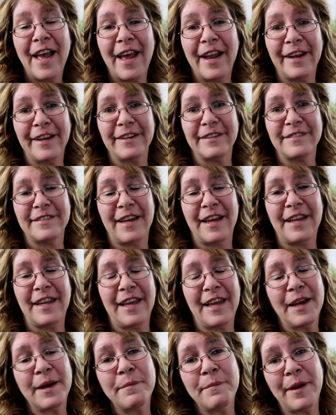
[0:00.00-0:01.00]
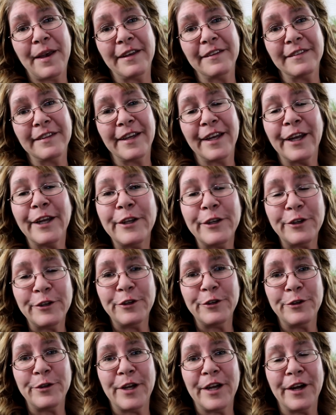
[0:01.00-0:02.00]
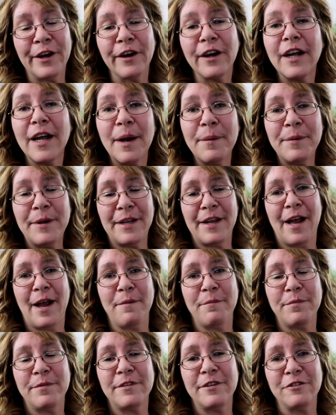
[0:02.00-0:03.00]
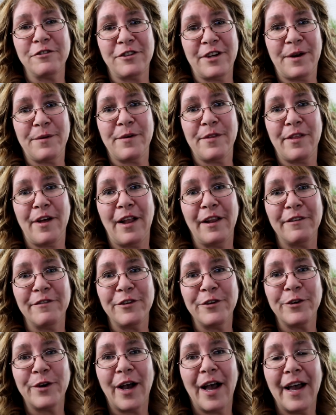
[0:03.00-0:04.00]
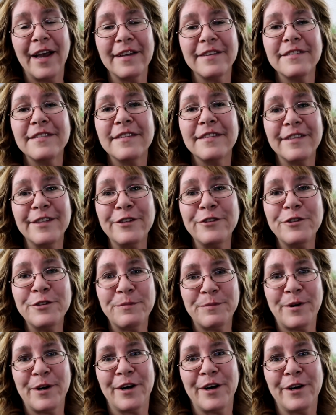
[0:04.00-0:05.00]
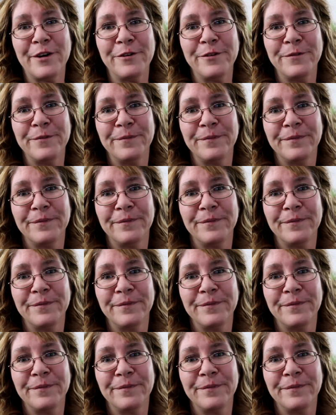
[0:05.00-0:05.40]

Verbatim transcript: an exciting, amazing new year coming up to share with all of you guys. See you tomorrow.